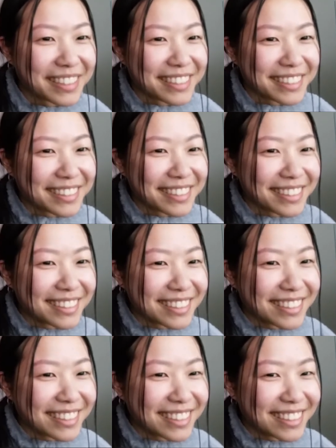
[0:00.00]

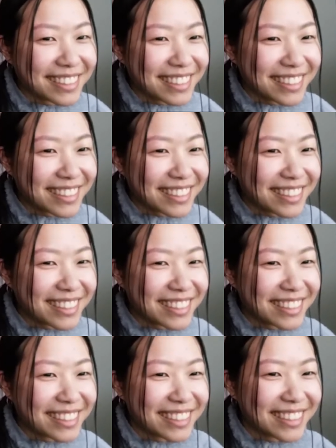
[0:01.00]

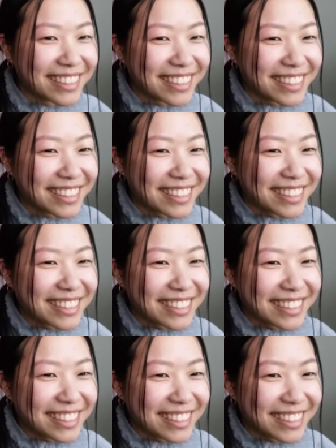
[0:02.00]

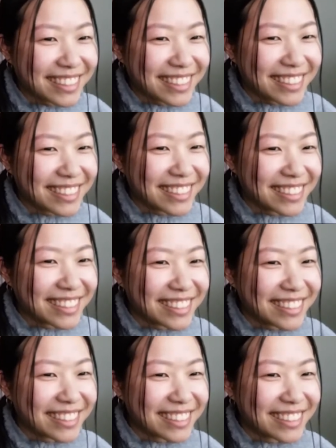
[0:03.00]

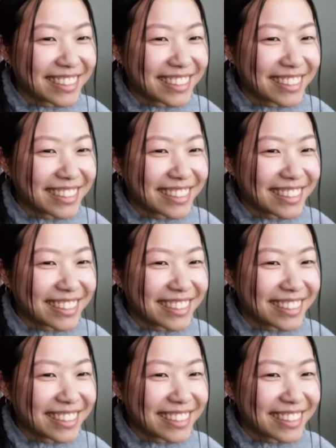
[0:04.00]
(not speaking)